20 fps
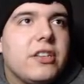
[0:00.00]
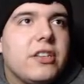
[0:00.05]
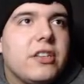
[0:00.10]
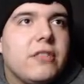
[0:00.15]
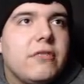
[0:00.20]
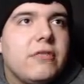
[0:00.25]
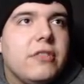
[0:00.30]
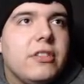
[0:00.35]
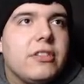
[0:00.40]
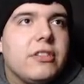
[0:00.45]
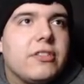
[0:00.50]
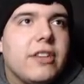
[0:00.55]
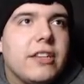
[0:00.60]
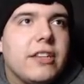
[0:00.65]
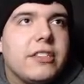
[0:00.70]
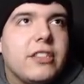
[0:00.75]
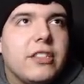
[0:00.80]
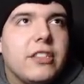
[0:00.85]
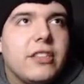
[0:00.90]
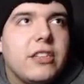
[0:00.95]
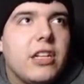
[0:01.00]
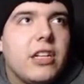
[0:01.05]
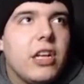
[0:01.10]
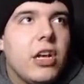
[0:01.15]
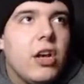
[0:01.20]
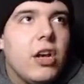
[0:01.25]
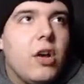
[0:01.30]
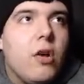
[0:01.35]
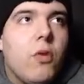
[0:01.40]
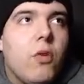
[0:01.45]
We'll stretch it.
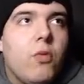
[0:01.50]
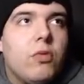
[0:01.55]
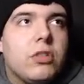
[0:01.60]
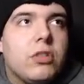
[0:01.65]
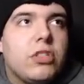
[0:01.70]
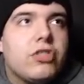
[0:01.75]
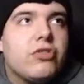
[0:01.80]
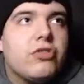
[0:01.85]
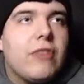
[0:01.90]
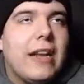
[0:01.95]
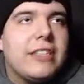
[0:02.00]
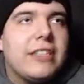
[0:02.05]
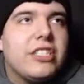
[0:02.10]
We'll stretch